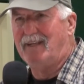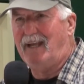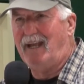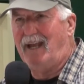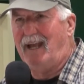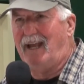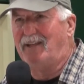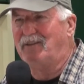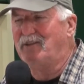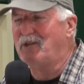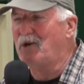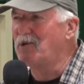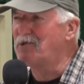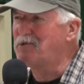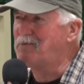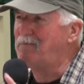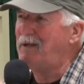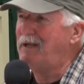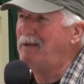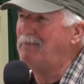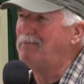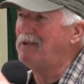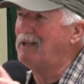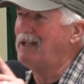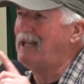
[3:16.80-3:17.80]
And those
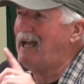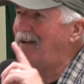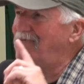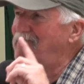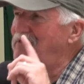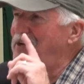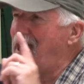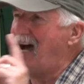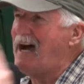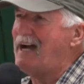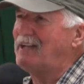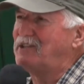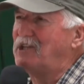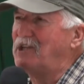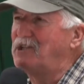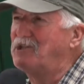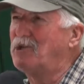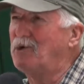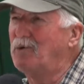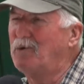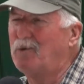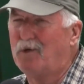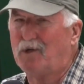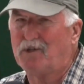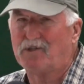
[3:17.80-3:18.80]
people have not the
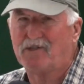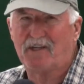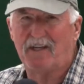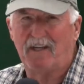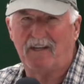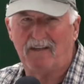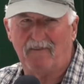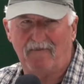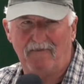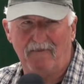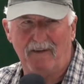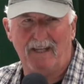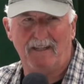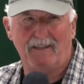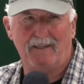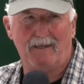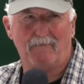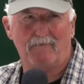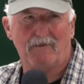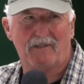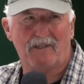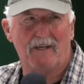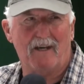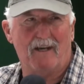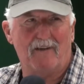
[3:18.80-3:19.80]
tools to defend
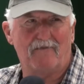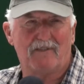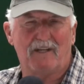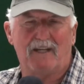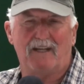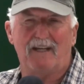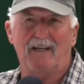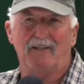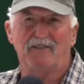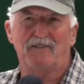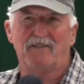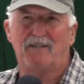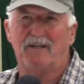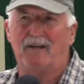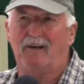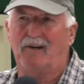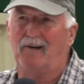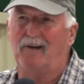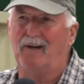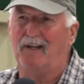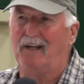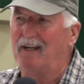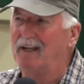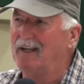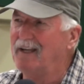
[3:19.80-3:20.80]
themselves against
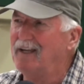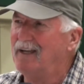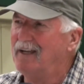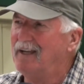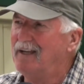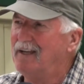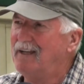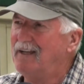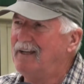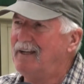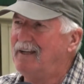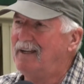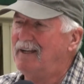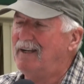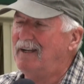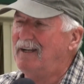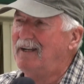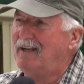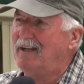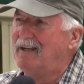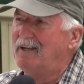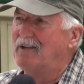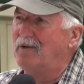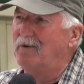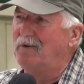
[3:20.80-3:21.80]
tyranny.
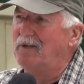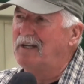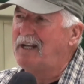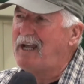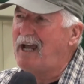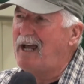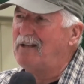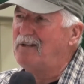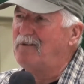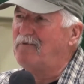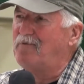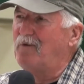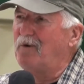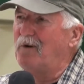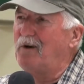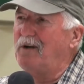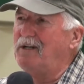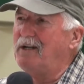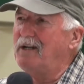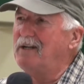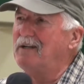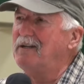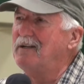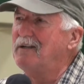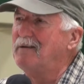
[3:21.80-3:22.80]
Well, in
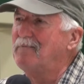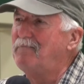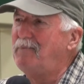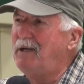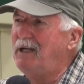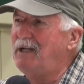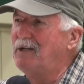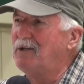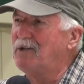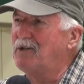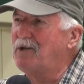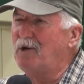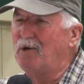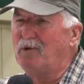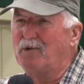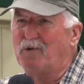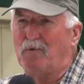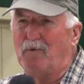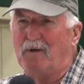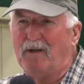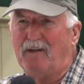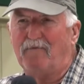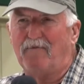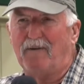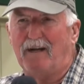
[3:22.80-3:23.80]
California, Penal Code
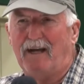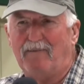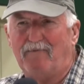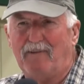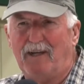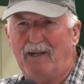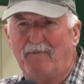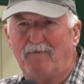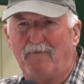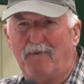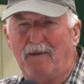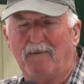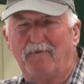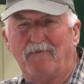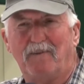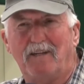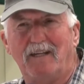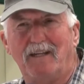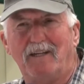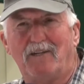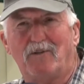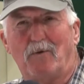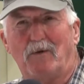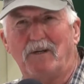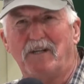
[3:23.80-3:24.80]

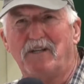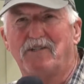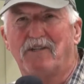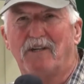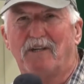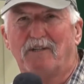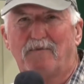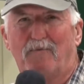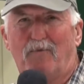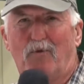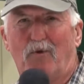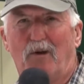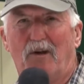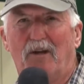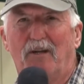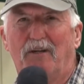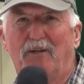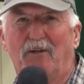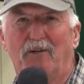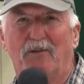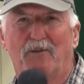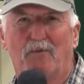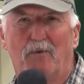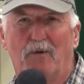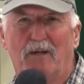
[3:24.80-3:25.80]
25850, 26400,
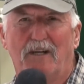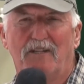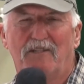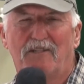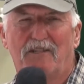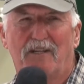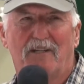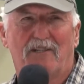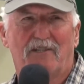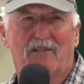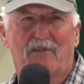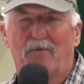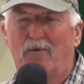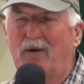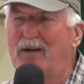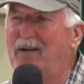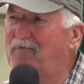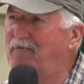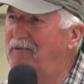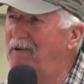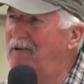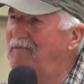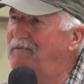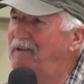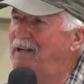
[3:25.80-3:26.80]
and
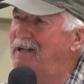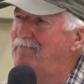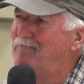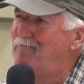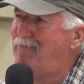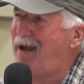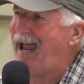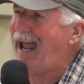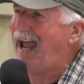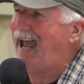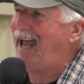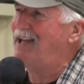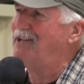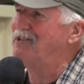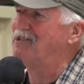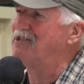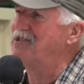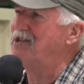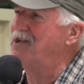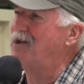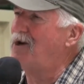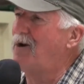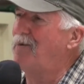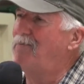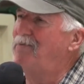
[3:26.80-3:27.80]
26350 bans
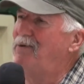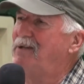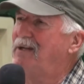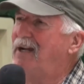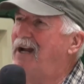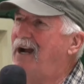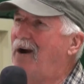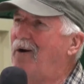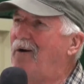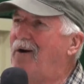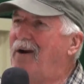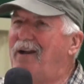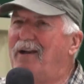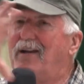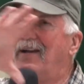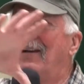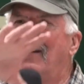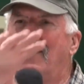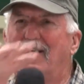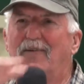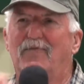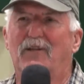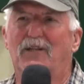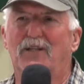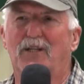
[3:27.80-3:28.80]
the open carry
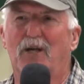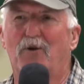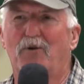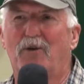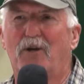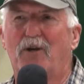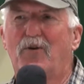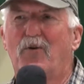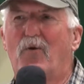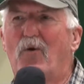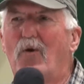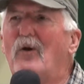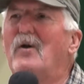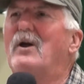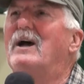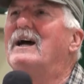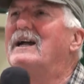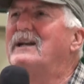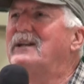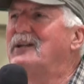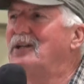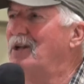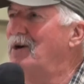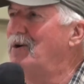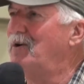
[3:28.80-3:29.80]
of a loaded or
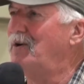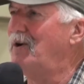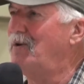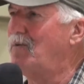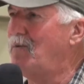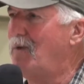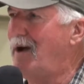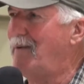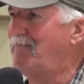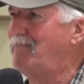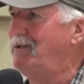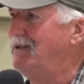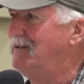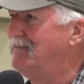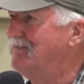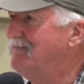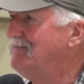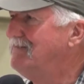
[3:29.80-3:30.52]
unloaded weapon.